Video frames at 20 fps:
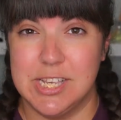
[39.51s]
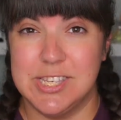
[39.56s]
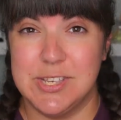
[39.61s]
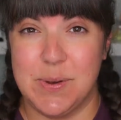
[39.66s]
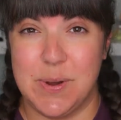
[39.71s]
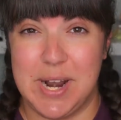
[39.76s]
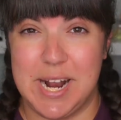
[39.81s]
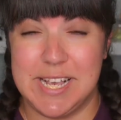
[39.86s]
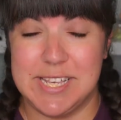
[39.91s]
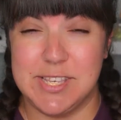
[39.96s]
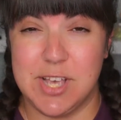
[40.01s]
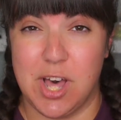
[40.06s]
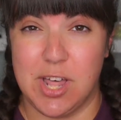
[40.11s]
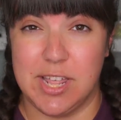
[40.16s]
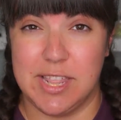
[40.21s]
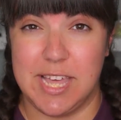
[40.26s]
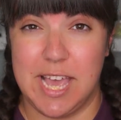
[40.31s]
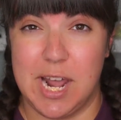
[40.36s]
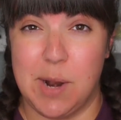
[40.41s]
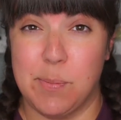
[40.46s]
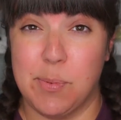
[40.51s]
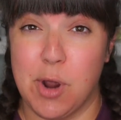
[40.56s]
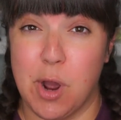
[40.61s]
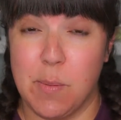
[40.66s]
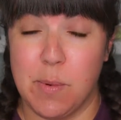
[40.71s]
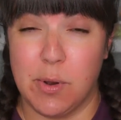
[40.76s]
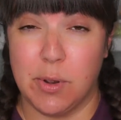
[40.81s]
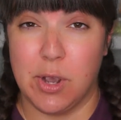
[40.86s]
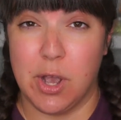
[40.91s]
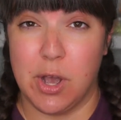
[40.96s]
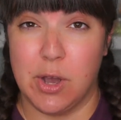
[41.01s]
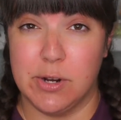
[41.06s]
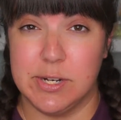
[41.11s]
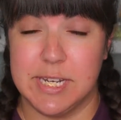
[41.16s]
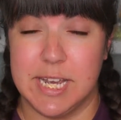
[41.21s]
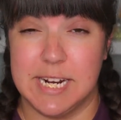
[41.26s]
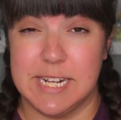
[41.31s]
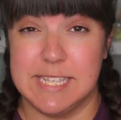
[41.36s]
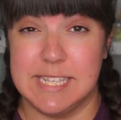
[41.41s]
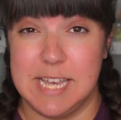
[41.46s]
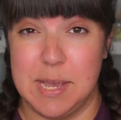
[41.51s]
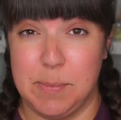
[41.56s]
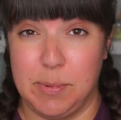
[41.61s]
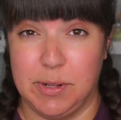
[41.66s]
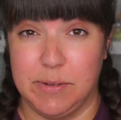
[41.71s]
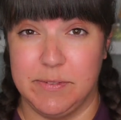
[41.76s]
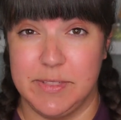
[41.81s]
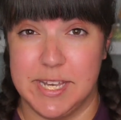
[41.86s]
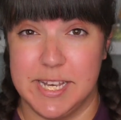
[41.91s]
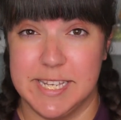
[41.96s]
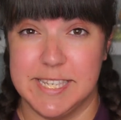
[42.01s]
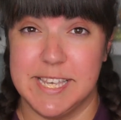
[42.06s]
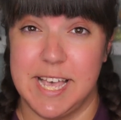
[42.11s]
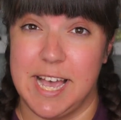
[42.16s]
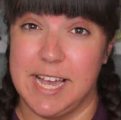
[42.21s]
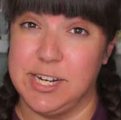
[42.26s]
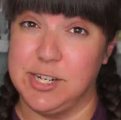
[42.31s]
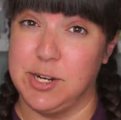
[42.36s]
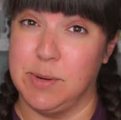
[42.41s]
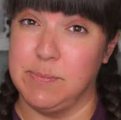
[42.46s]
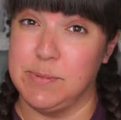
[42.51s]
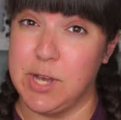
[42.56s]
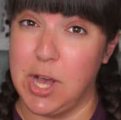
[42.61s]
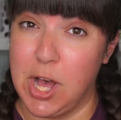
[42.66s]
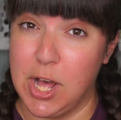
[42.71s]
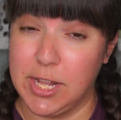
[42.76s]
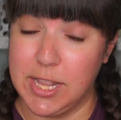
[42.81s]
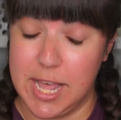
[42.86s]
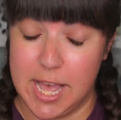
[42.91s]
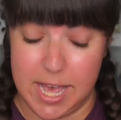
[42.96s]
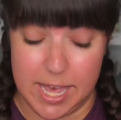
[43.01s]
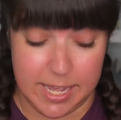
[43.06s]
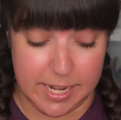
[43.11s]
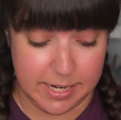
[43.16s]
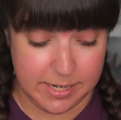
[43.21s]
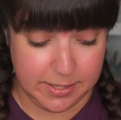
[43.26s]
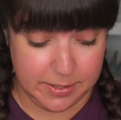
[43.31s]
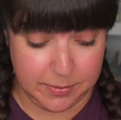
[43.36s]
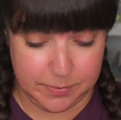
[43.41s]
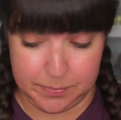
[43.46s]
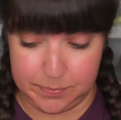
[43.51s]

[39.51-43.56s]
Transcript: So when I saw that they had a promo code to get a sample of this, I jumped on that.